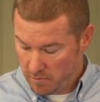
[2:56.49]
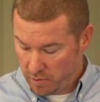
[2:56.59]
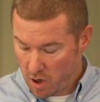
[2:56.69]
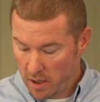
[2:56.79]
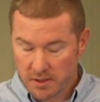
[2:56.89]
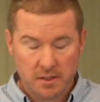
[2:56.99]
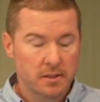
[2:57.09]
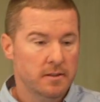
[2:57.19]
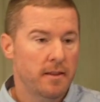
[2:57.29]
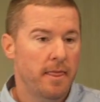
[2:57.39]

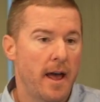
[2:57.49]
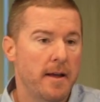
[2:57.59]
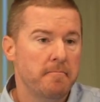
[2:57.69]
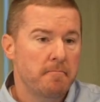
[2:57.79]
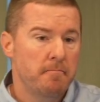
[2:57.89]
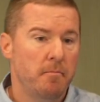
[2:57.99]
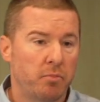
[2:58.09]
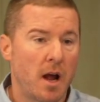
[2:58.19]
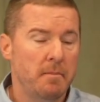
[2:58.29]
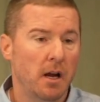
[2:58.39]
parts that
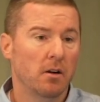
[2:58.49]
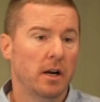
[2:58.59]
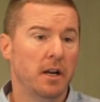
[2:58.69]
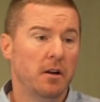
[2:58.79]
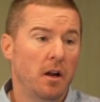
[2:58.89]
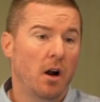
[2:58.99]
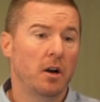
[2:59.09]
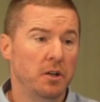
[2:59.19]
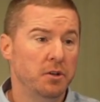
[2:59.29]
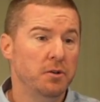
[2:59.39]
primarily are
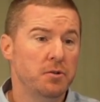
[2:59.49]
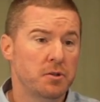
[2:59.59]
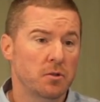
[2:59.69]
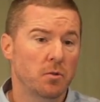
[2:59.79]
used,